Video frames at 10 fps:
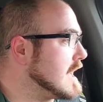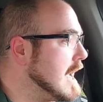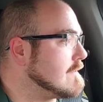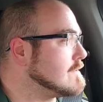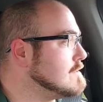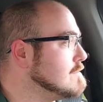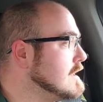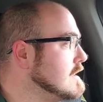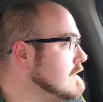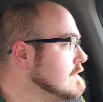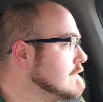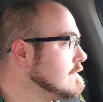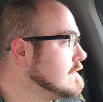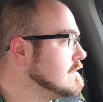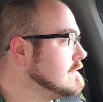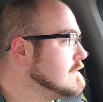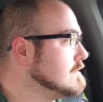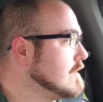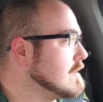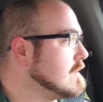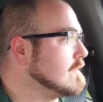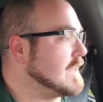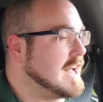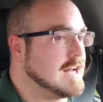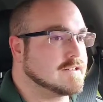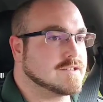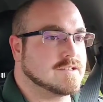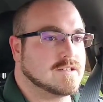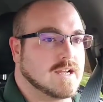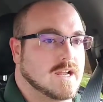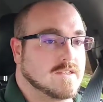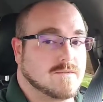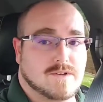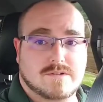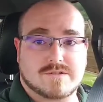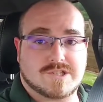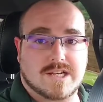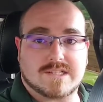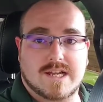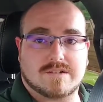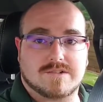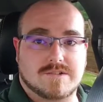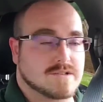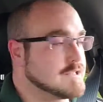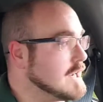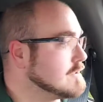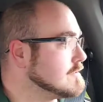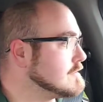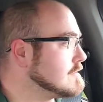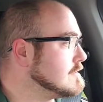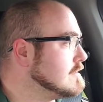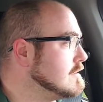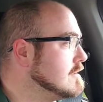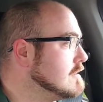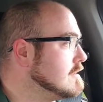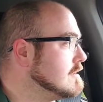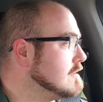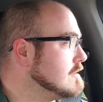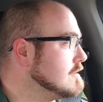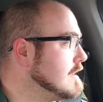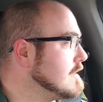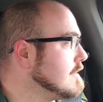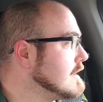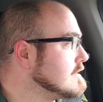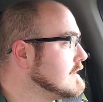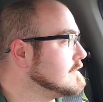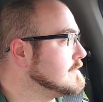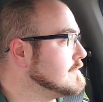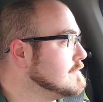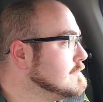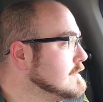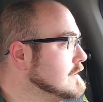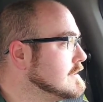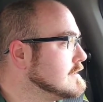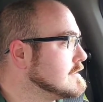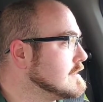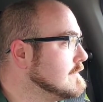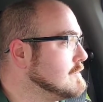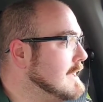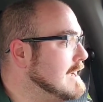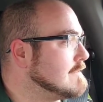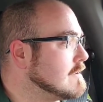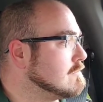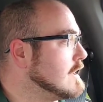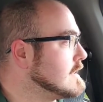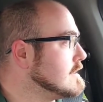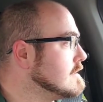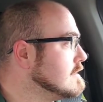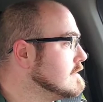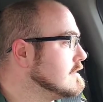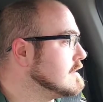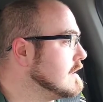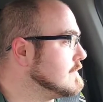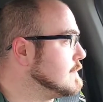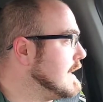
After you have done all of that and the vehicle checks out to your standards, now the next thing to do is, if you haven't already, if